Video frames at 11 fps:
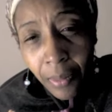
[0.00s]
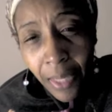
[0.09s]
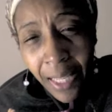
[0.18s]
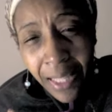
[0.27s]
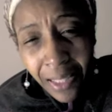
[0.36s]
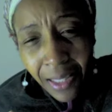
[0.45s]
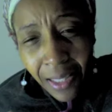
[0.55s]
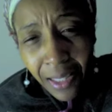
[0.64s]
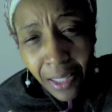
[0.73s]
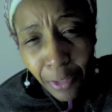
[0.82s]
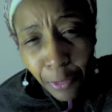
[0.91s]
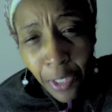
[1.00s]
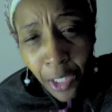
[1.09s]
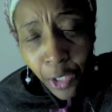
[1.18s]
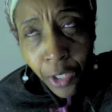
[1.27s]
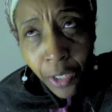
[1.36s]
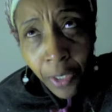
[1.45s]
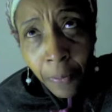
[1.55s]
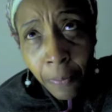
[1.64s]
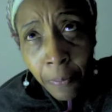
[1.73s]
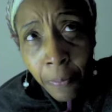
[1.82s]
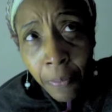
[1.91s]
instant definition,
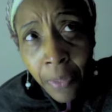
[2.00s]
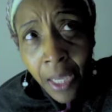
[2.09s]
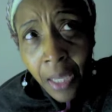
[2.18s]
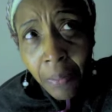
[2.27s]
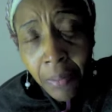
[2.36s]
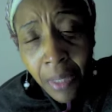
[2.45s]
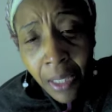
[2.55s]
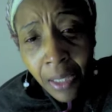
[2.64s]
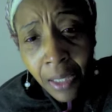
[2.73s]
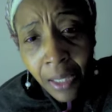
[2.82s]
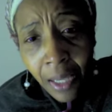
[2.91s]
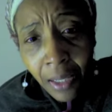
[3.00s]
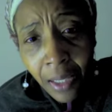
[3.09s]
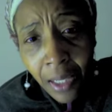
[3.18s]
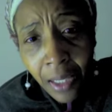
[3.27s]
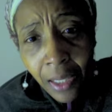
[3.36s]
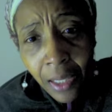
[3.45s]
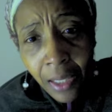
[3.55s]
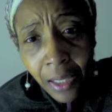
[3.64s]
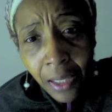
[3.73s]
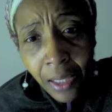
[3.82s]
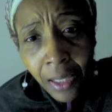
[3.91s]
it means that it
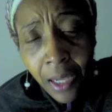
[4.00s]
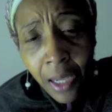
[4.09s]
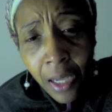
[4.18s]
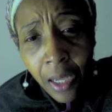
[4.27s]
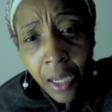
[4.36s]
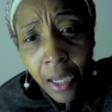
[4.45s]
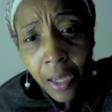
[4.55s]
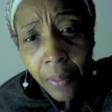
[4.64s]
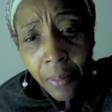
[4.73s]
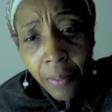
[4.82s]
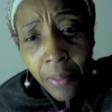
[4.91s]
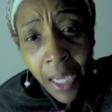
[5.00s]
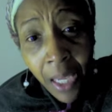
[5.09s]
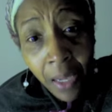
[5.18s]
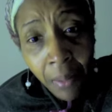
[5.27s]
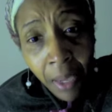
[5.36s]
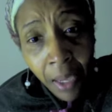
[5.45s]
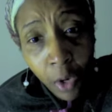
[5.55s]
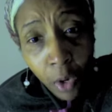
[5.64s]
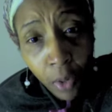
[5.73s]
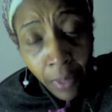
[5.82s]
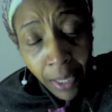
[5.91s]
is making my
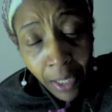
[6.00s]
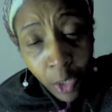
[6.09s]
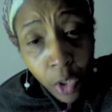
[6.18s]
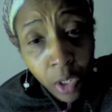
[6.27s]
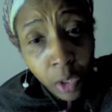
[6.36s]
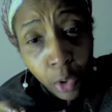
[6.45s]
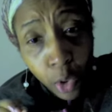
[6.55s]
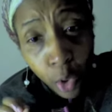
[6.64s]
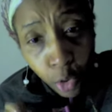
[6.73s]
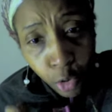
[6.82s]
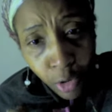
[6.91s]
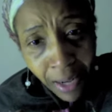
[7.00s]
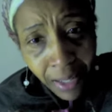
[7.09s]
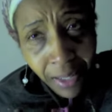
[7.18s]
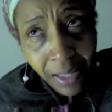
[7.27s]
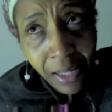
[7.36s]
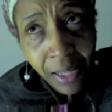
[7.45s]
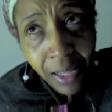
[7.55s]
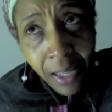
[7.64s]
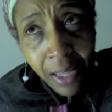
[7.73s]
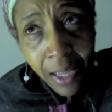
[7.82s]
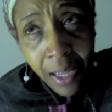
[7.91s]
cuticles contract,
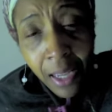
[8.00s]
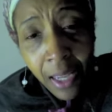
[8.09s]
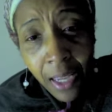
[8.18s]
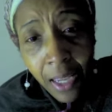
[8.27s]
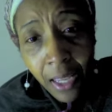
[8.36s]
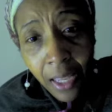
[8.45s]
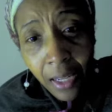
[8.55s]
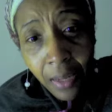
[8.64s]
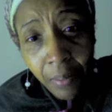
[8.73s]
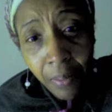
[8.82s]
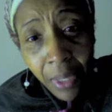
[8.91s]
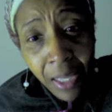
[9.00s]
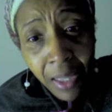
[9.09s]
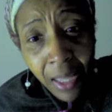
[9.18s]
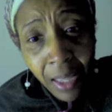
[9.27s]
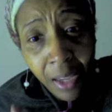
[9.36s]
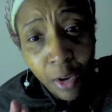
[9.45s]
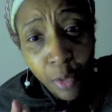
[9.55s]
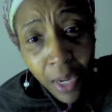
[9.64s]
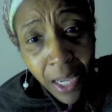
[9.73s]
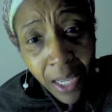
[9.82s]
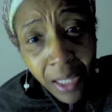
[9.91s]
and being that they're
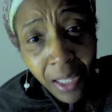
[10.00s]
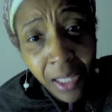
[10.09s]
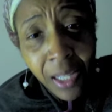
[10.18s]
raised,